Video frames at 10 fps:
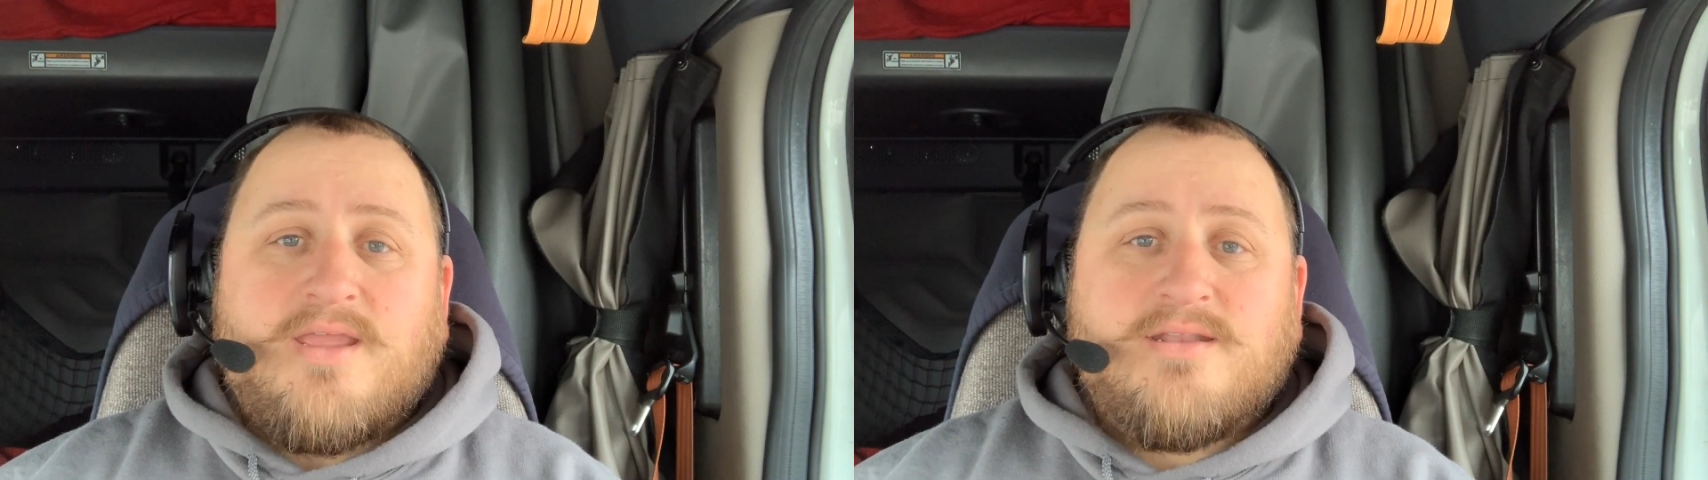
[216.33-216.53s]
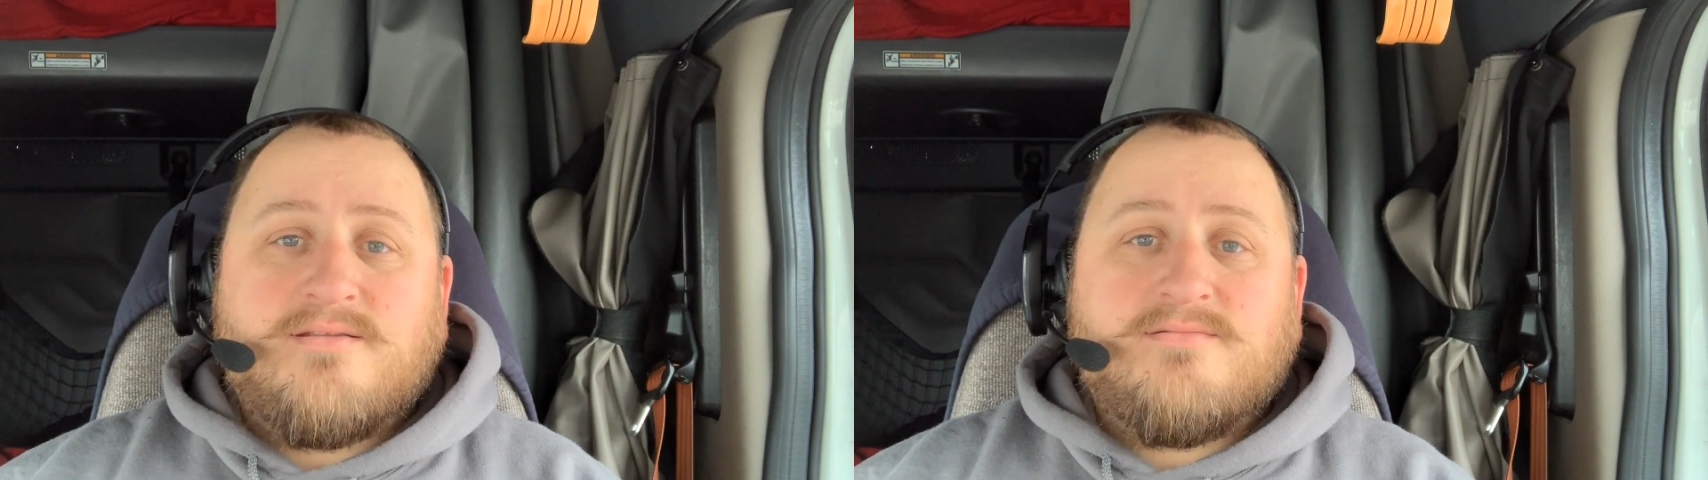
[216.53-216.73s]

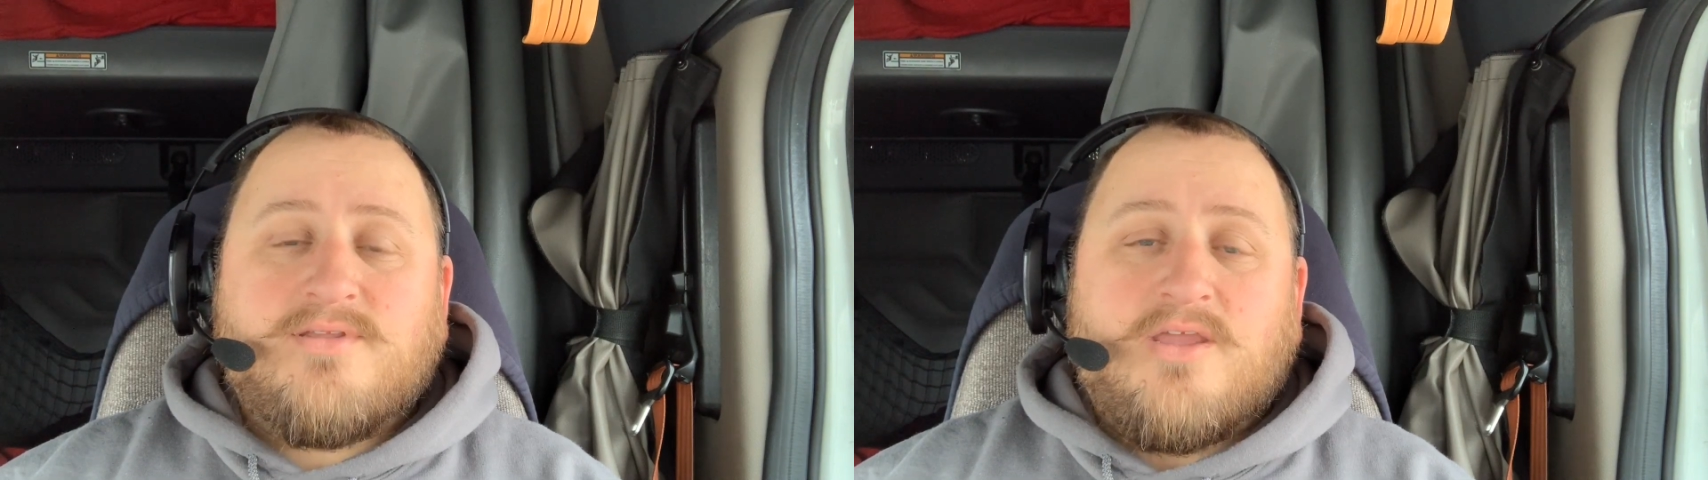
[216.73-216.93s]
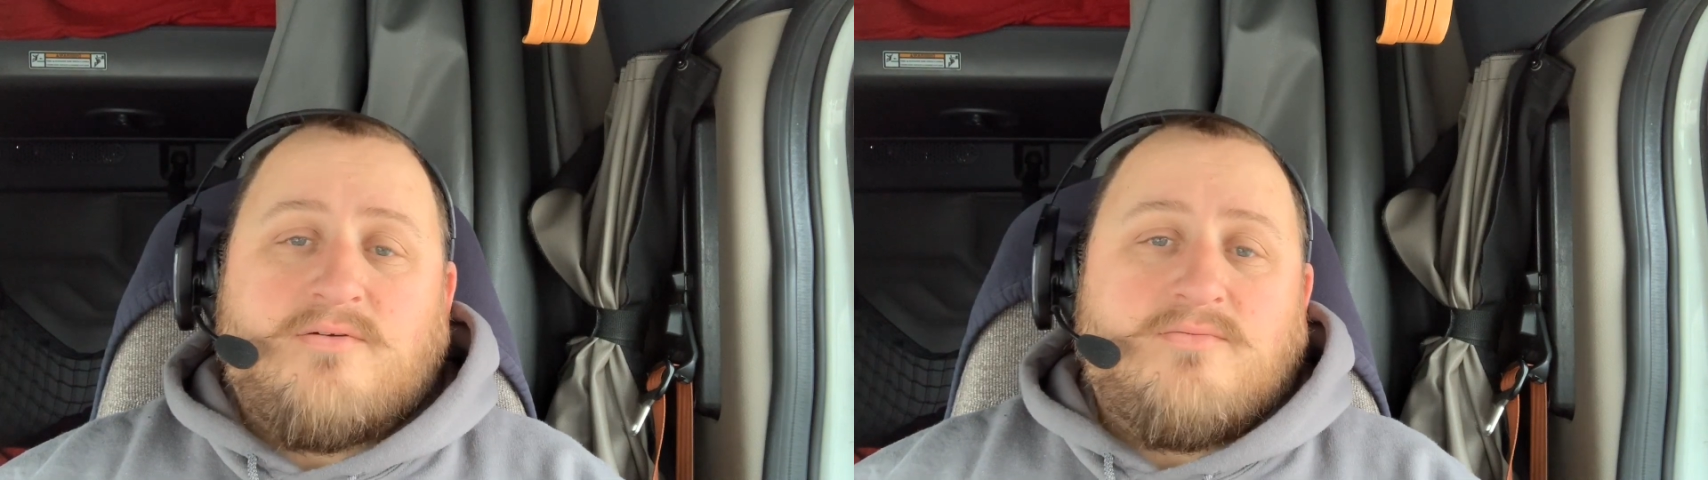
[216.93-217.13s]
And
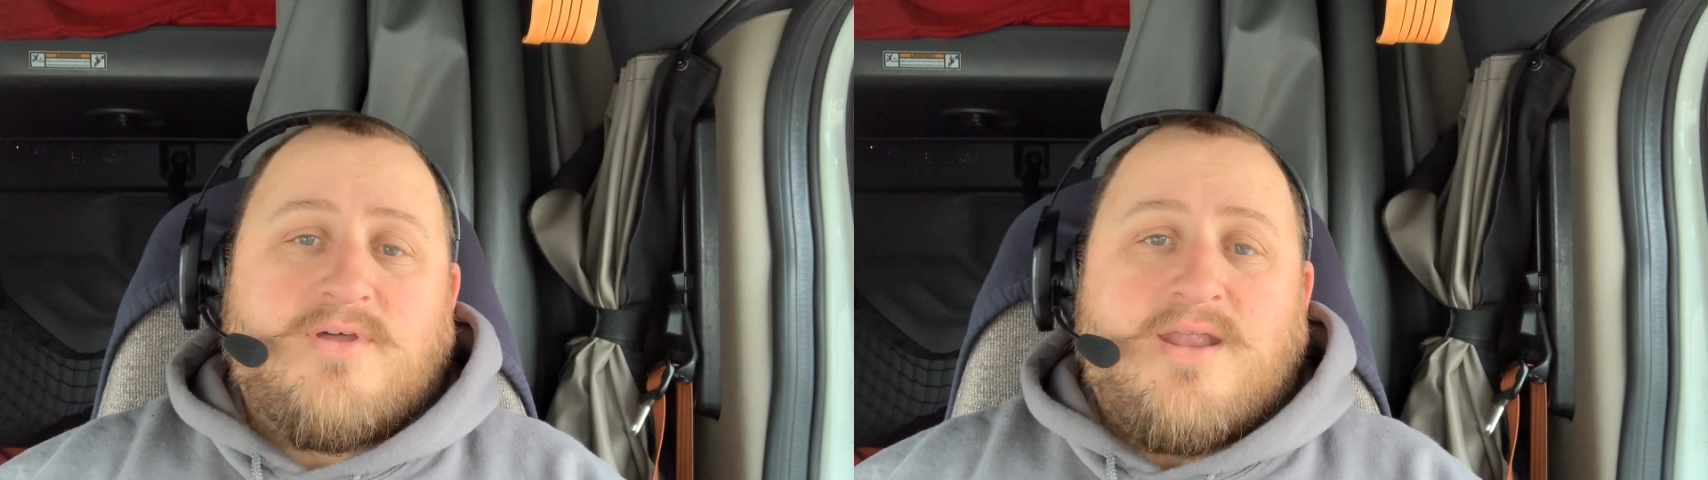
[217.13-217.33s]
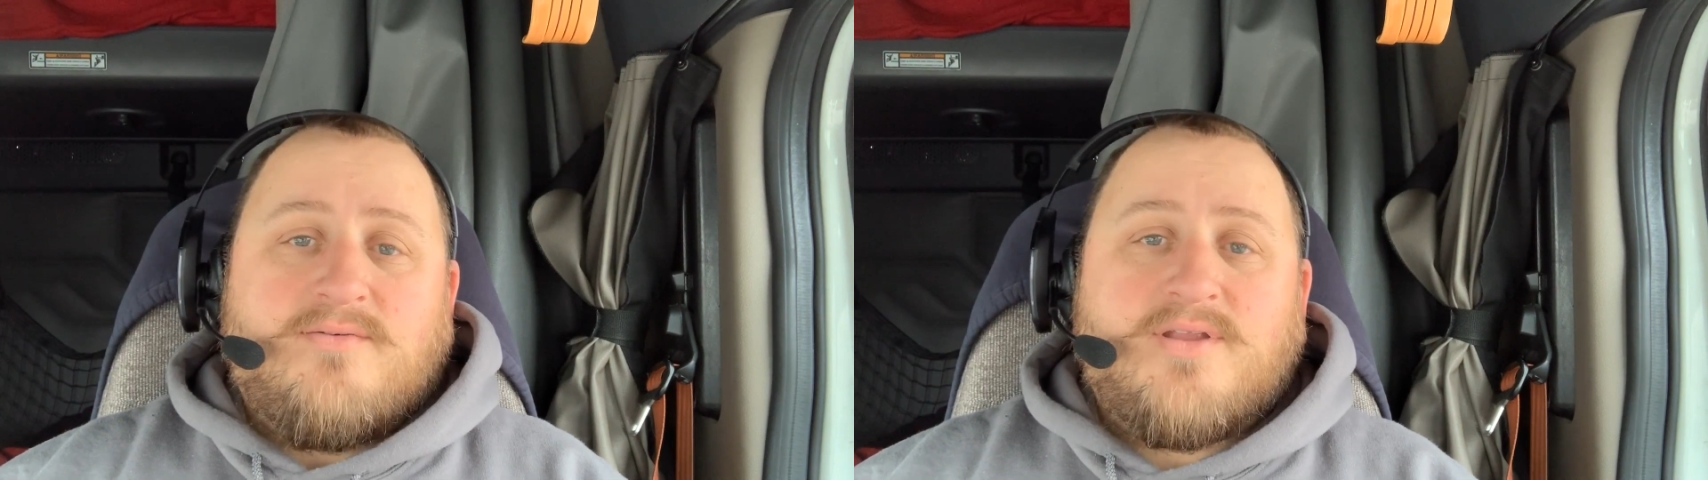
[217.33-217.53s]
you know,
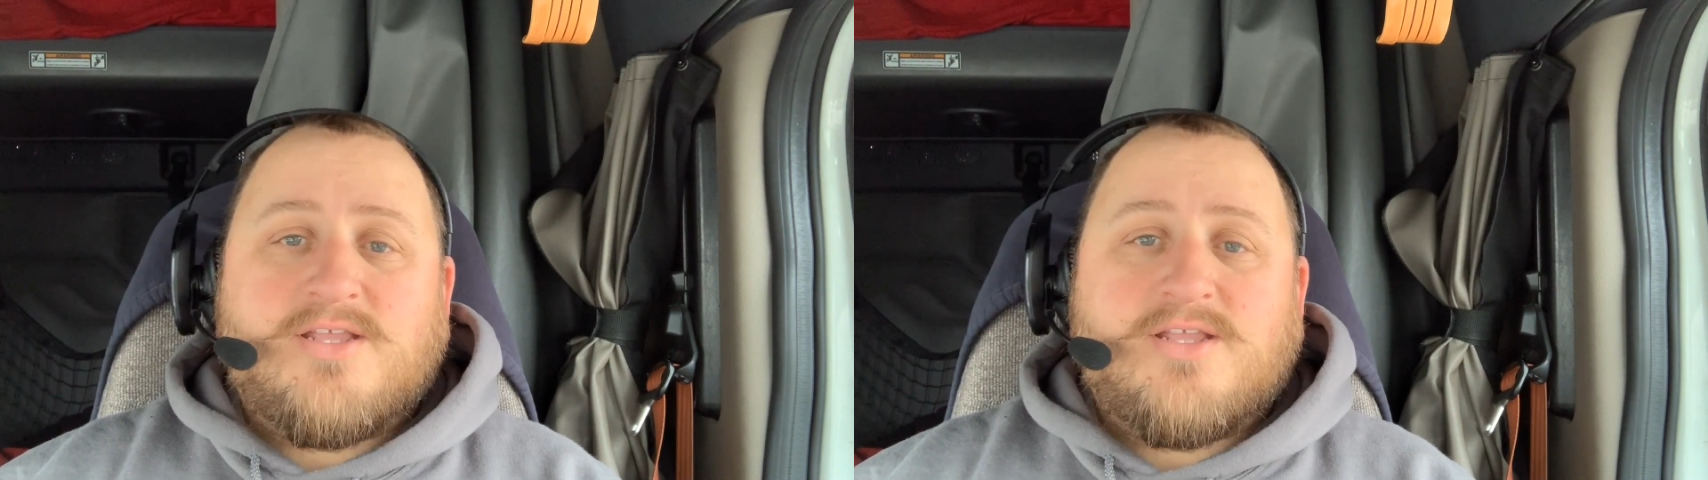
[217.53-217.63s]
whatever,